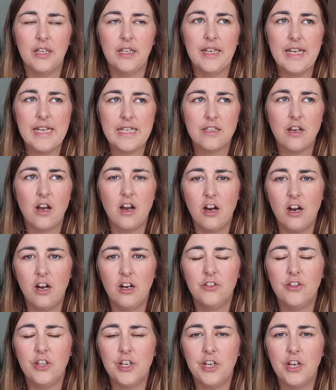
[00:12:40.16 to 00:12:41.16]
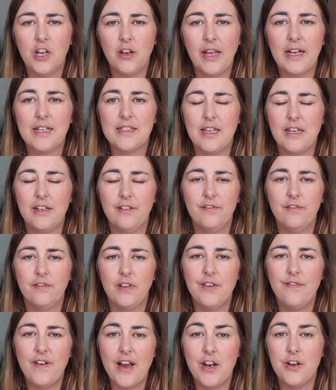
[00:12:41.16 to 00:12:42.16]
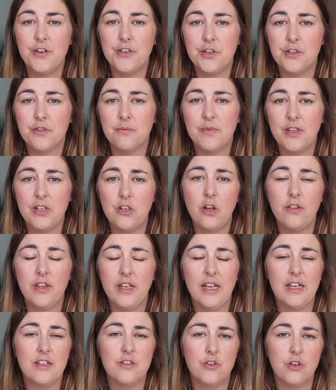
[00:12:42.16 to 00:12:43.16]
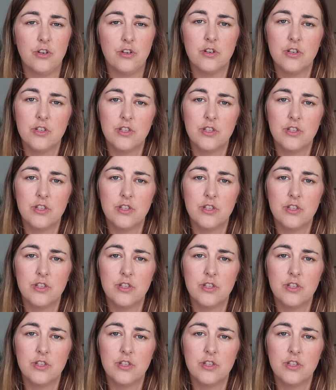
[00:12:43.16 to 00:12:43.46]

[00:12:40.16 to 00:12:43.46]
it is hard that, you know, like I said, if I don't do something, nothing gets done.